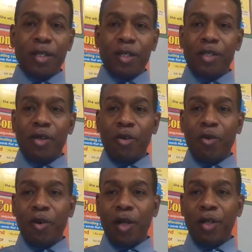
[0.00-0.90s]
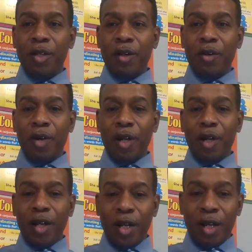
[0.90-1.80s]
So,
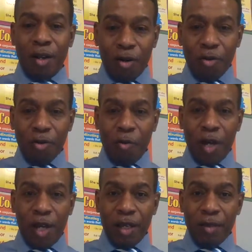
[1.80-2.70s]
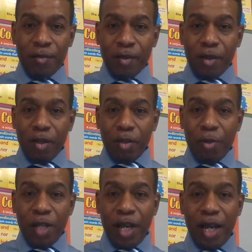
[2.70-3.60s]
along the way,
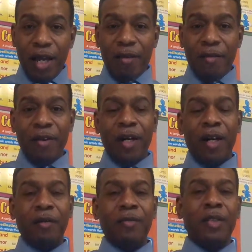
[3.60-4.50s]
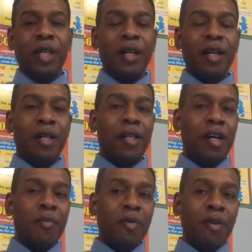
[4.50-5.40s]
we have done a
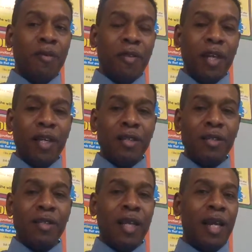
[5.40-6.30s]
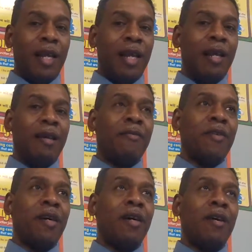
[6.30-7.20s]
number of things that have
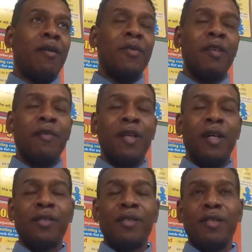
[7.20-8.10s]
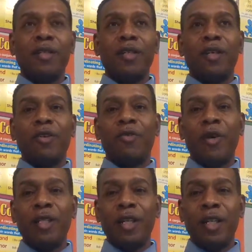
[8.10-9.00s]
given us a
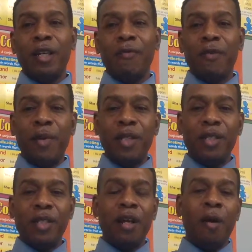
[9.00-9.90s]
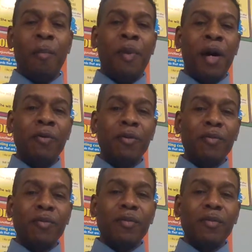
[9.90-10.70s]
great deal of information about